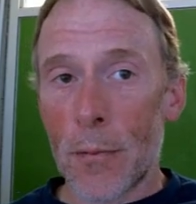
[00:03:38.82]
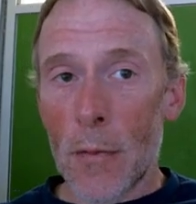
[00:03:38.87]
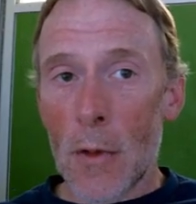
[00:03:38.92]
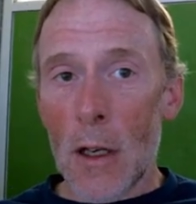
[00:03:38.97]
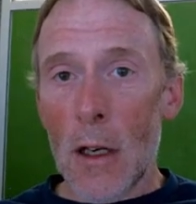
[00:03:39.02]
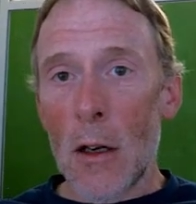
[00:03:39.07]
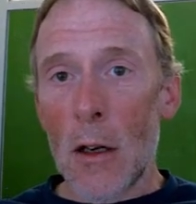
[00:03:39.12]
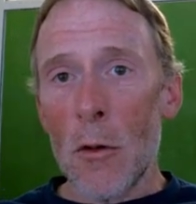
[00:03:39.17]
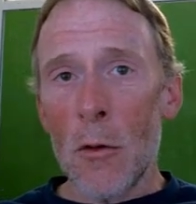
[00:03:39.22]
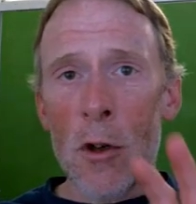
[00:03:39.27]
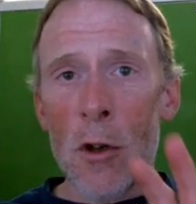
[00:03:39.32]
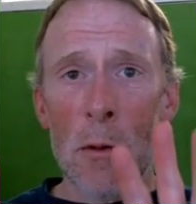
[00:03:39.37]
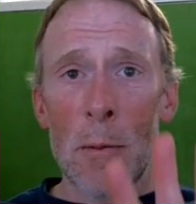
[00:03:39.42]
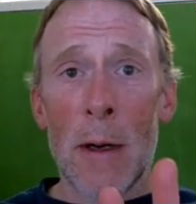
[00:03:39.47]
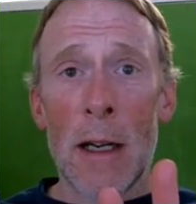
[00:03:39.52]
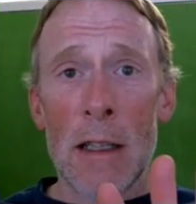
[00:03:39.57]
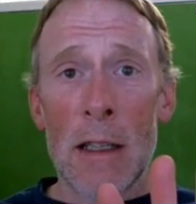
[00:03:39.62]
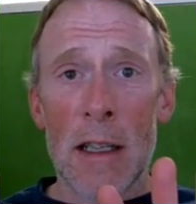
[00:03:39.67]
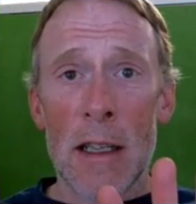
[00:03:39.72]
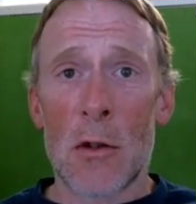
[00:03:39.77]
which
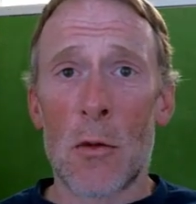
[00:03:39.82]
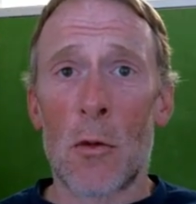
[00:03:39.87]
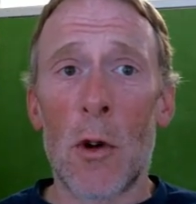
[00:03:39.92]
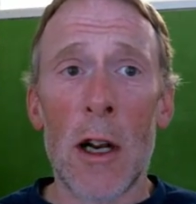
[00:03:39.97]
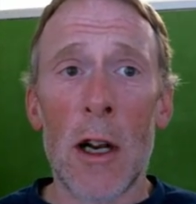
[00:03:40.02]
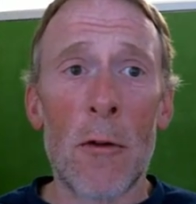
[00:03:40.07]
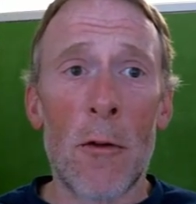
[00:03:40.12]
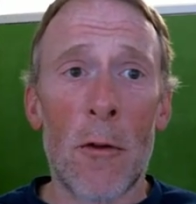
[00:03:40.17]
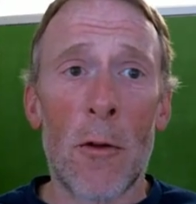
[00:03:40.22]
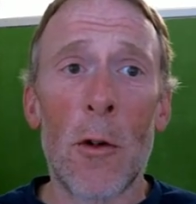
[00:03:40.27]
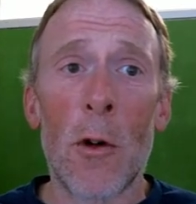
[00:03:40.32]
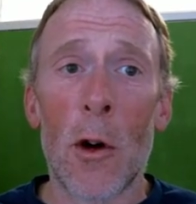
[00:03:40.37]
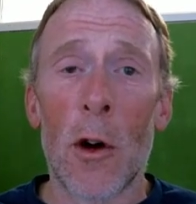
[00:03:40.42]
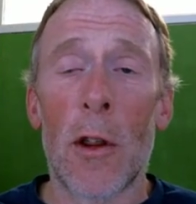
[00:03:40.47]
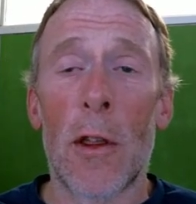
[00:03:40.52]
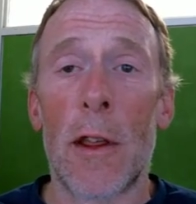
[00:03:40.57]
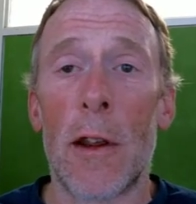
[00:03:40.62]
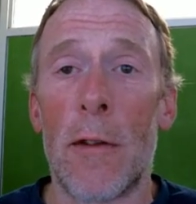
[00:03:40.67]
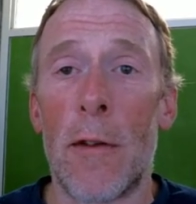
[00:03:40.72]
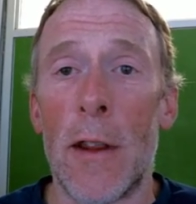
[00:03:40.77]
means it's one fourth
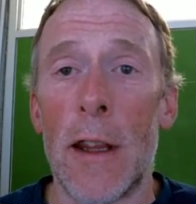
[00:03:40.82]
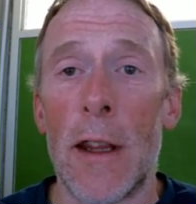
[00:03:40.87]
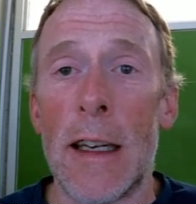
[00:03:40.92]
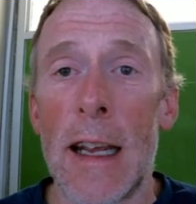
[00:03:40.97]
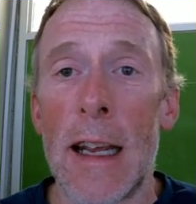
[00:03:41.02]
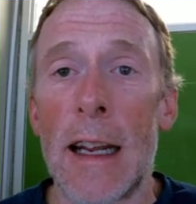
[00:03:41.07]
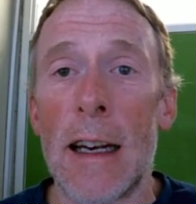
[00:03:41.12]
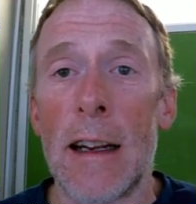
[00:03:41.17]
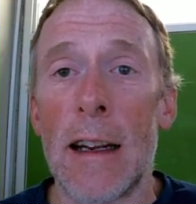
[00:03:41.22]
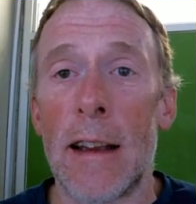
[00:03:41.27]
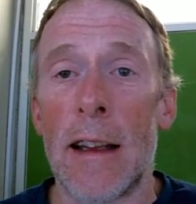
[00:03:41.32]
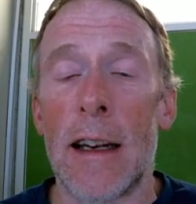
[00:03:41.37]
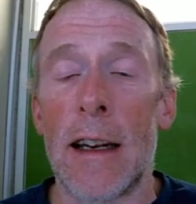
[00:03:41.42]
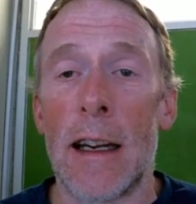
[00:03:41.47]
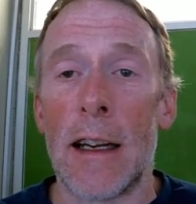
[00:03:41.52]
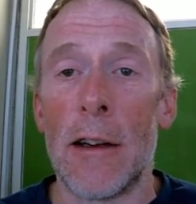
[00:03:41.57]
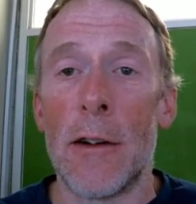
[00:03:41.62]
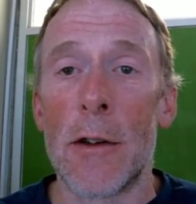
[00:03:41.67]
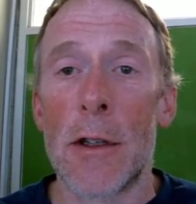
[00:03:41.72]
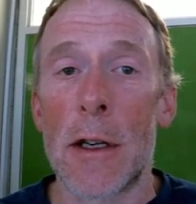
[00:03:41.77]
of the data that it
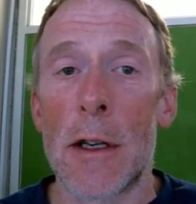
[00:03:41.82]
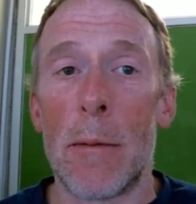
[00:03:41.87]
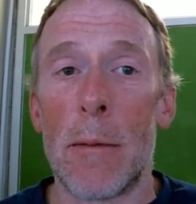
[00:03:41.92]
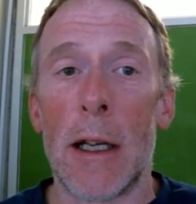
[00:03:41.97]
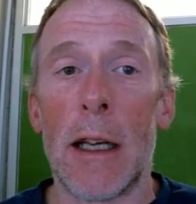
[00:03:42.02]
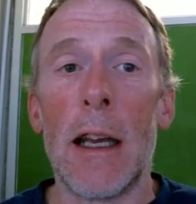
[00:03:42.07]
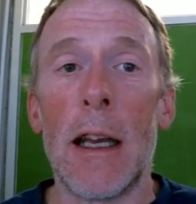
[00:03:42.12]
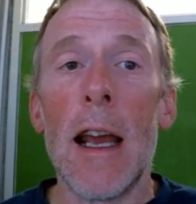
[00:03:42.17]
used to be.